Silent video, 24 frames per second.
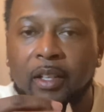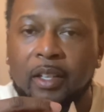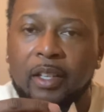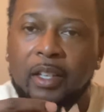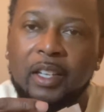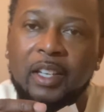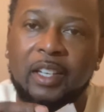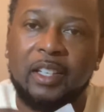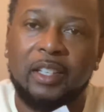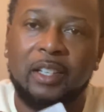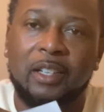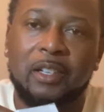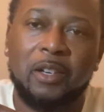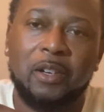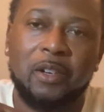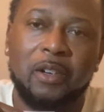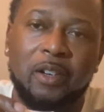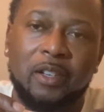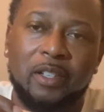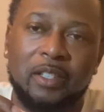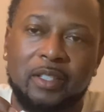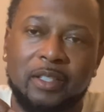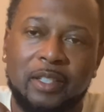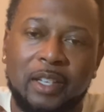And the card
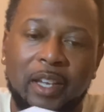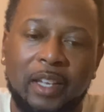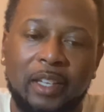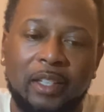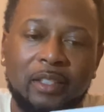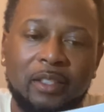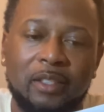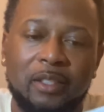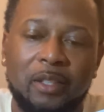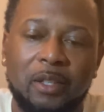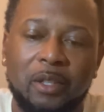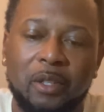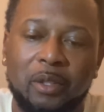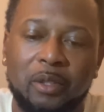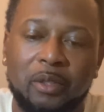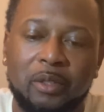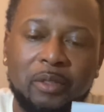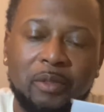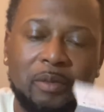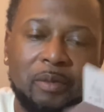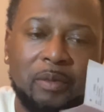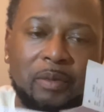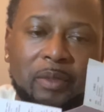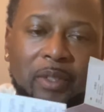is like,
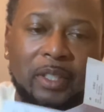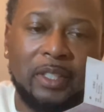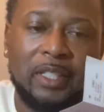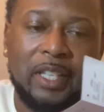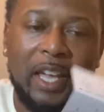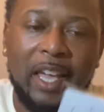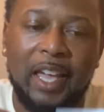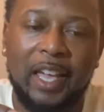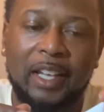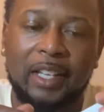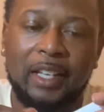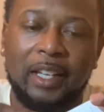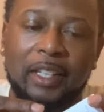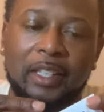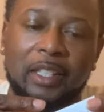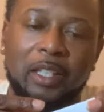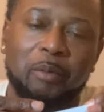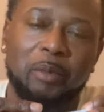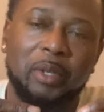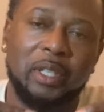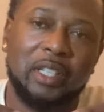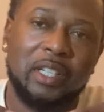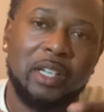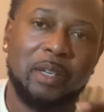tagged like it
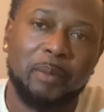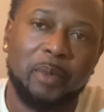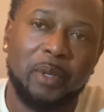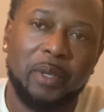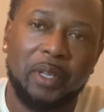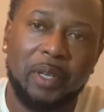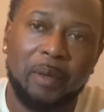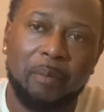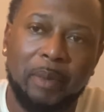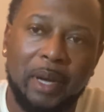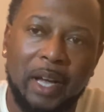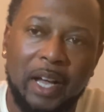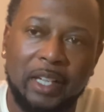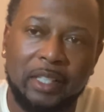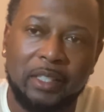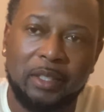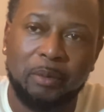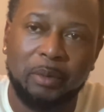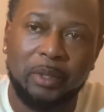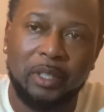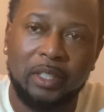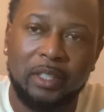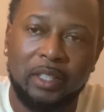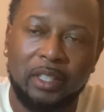would come on the box
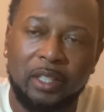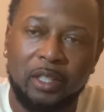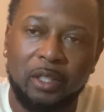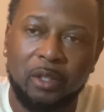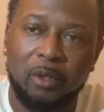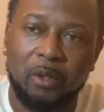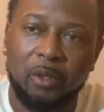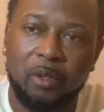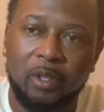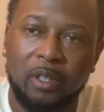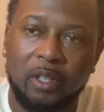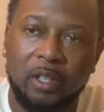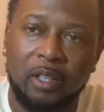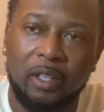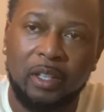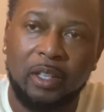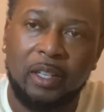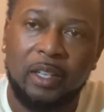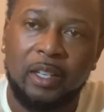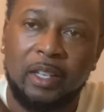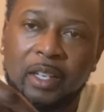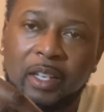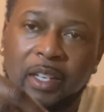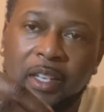with the Dior.
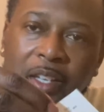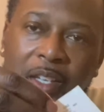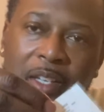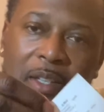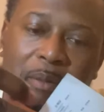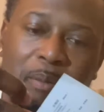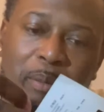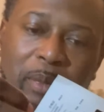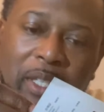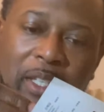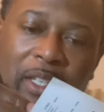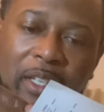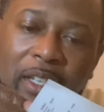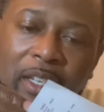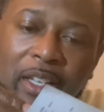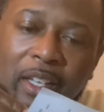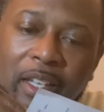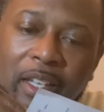But